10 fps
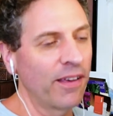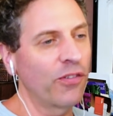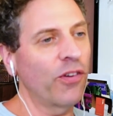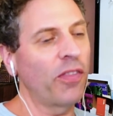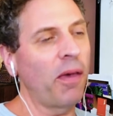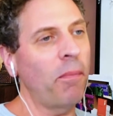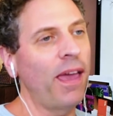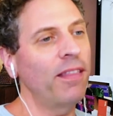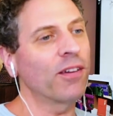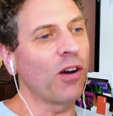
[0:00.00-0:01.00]
so they
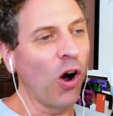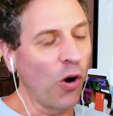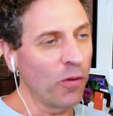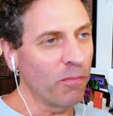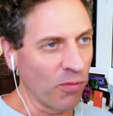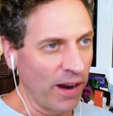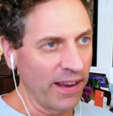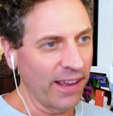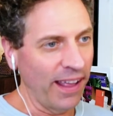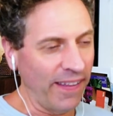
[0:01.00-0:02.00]
made their own
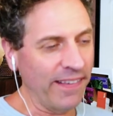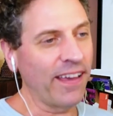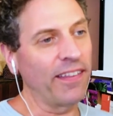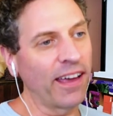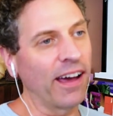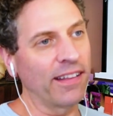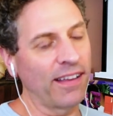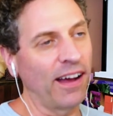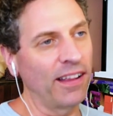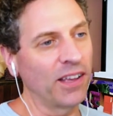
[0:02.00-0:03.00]
break, and that's how they got into
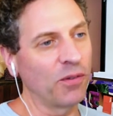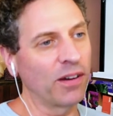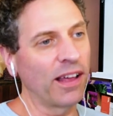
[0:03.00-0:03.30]
Hollywood.